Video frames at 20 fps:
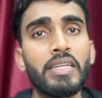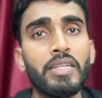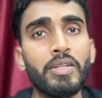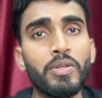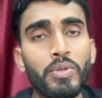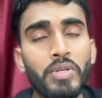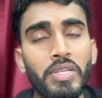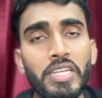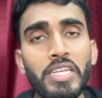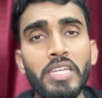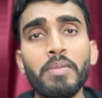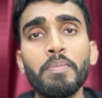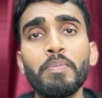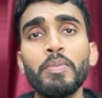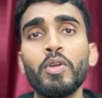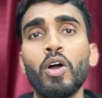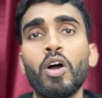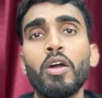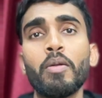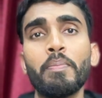to keep
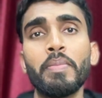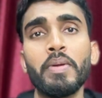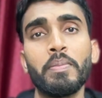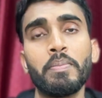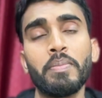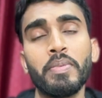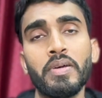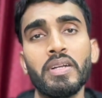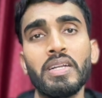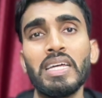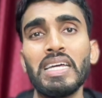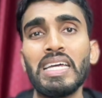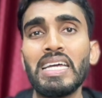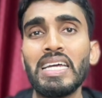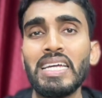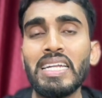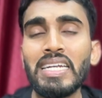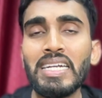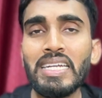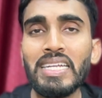your paper
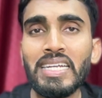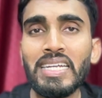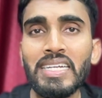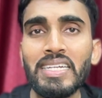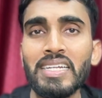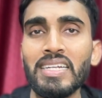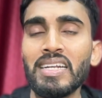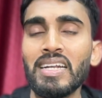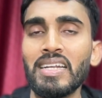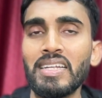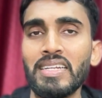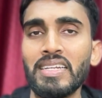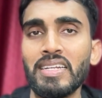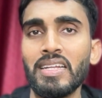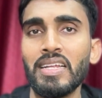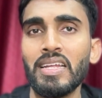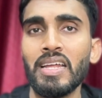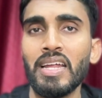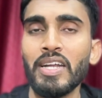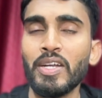neat and clean
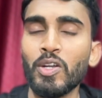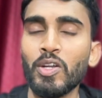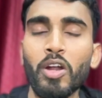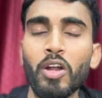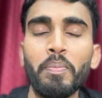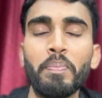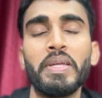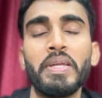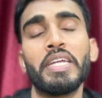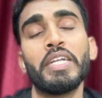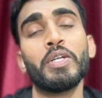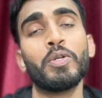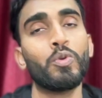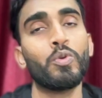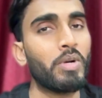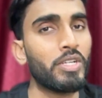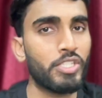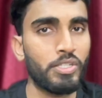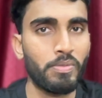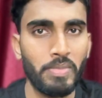and not make it too
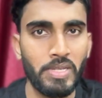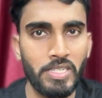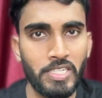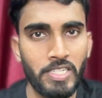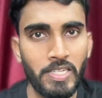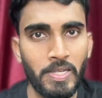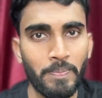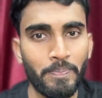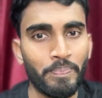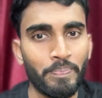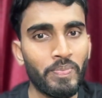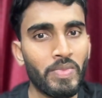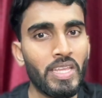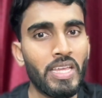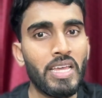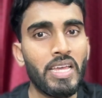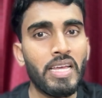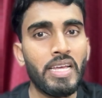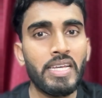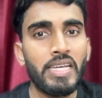much messy.
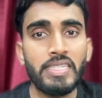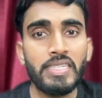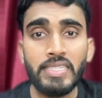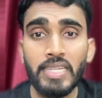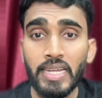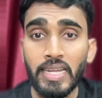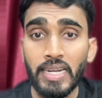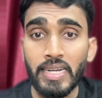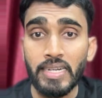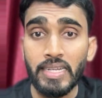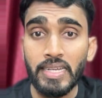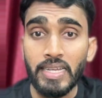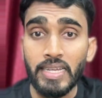Second,